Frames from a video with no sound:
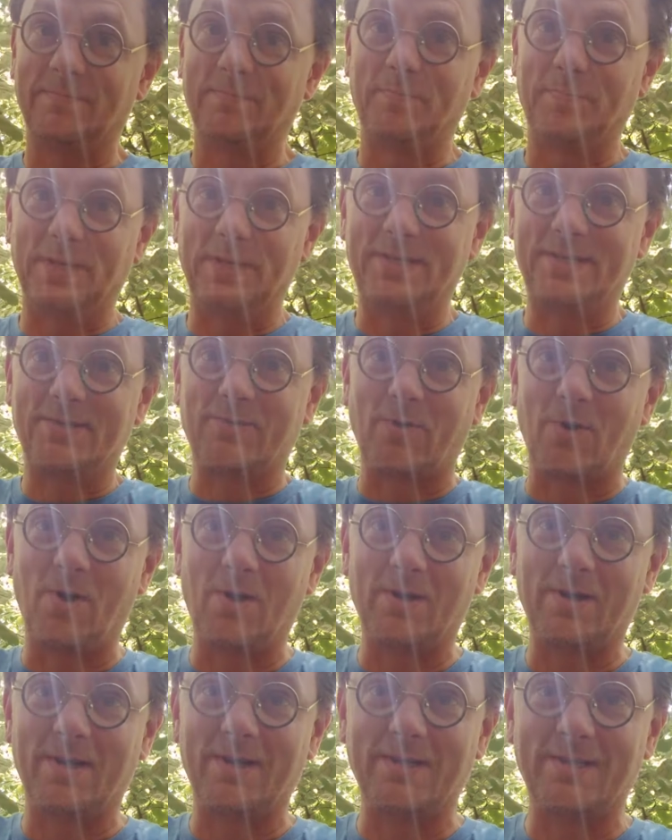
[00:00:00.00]
be
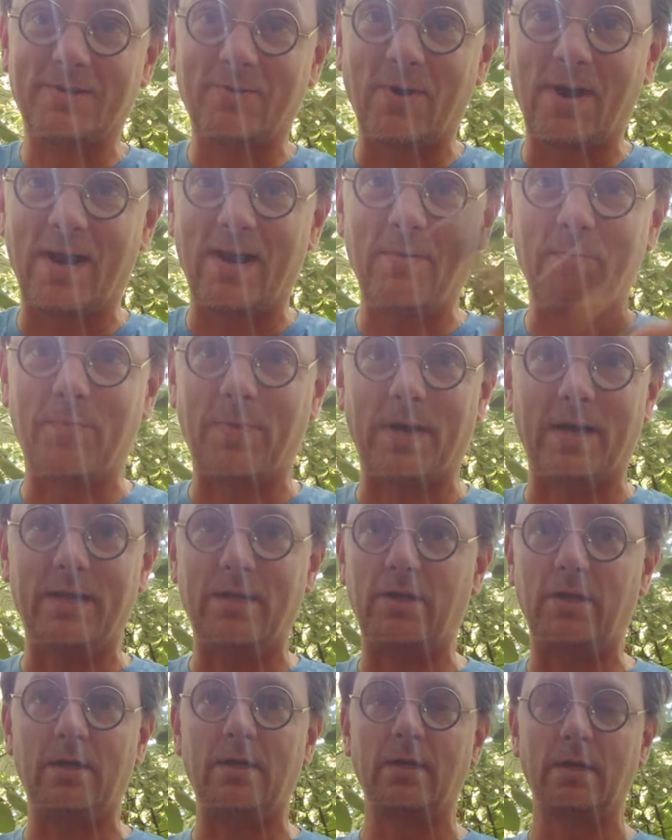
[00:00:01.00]
strong and it's great, but
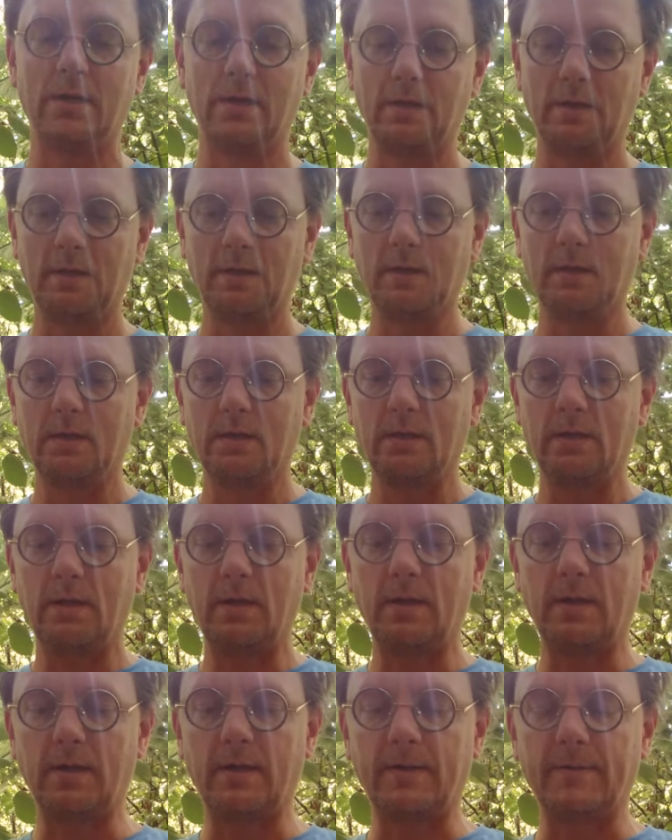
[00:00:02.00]

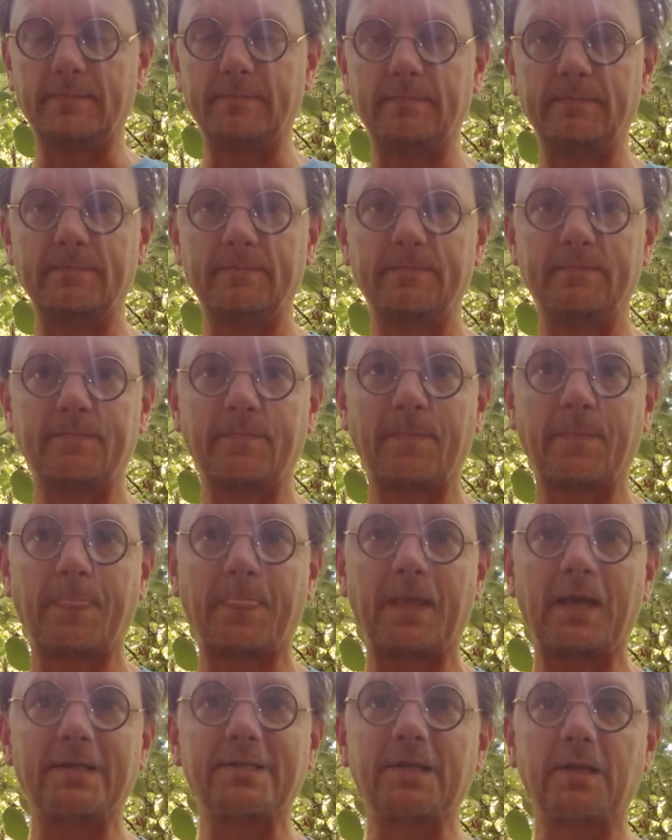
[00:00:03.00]

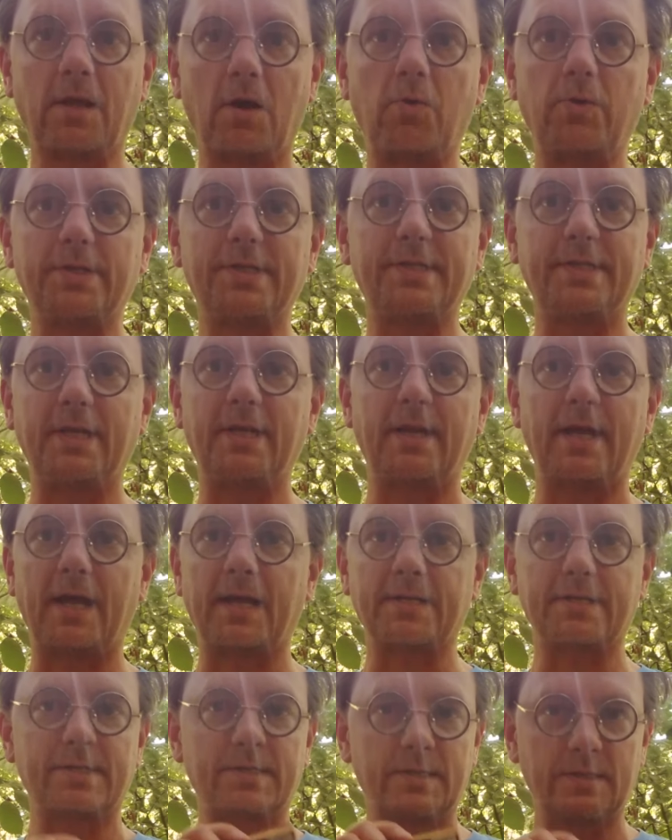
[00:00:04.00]
as low as
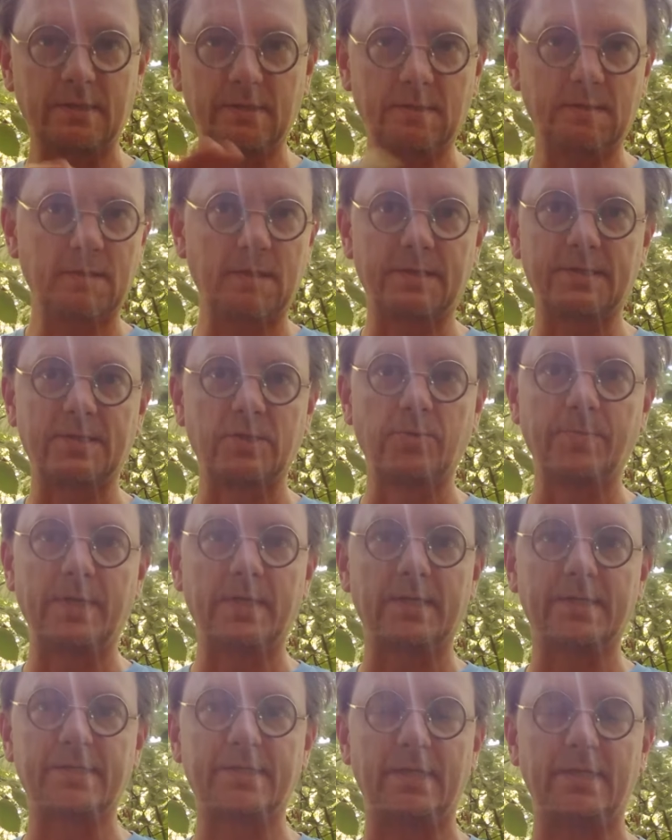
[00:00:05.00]
10x,
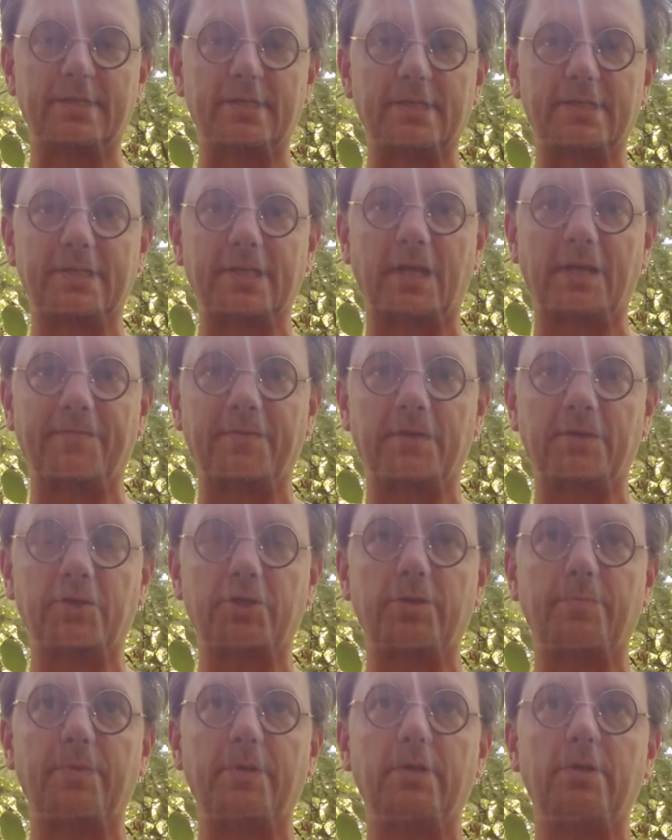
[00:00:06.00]
assuming it's decent salvia,
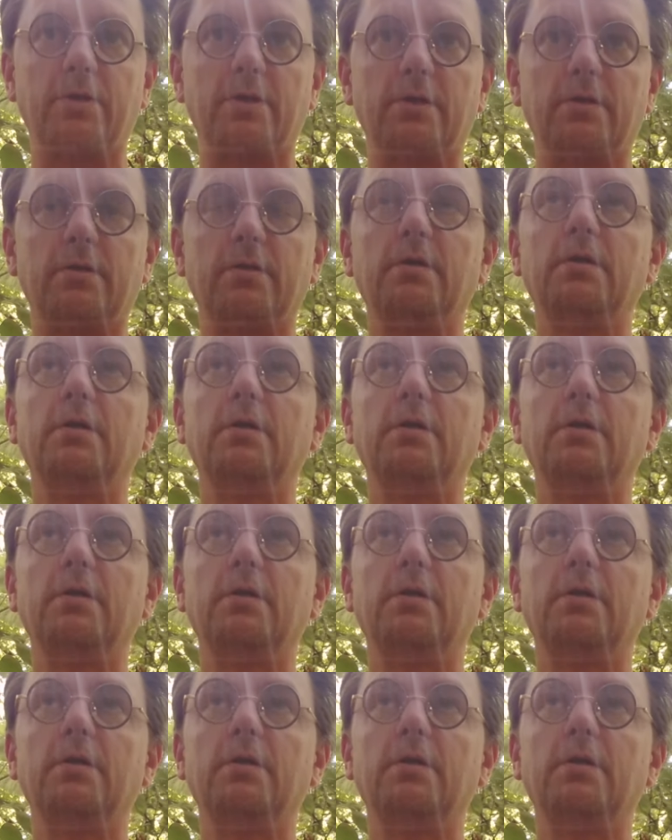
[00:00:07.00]
should be good.